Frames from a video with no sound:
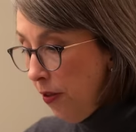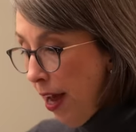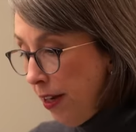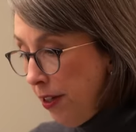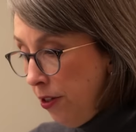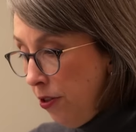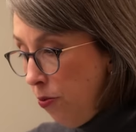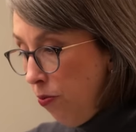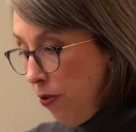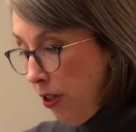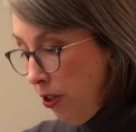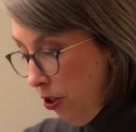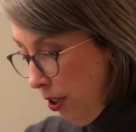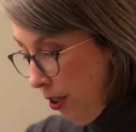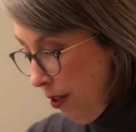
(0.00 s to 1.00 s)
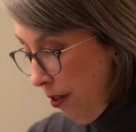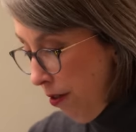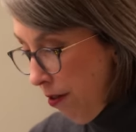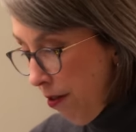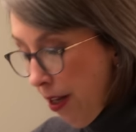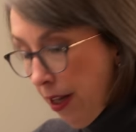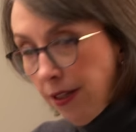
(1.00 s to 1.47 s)
that's
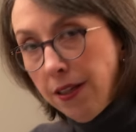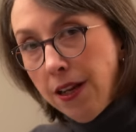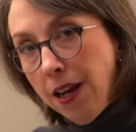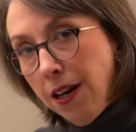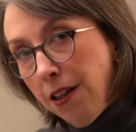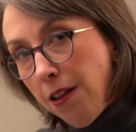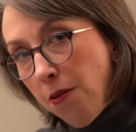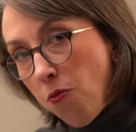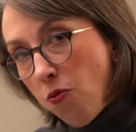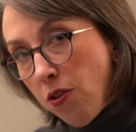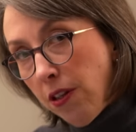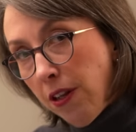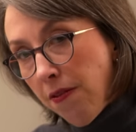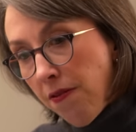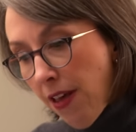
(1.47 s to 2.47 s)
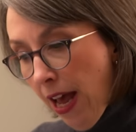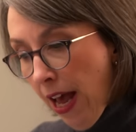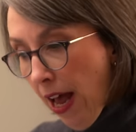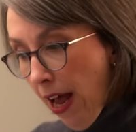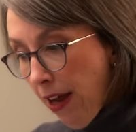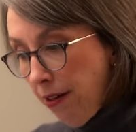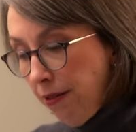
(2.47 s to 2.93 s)
kind of the moral of
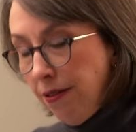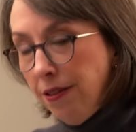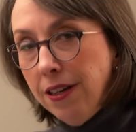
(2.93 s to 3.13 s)
that.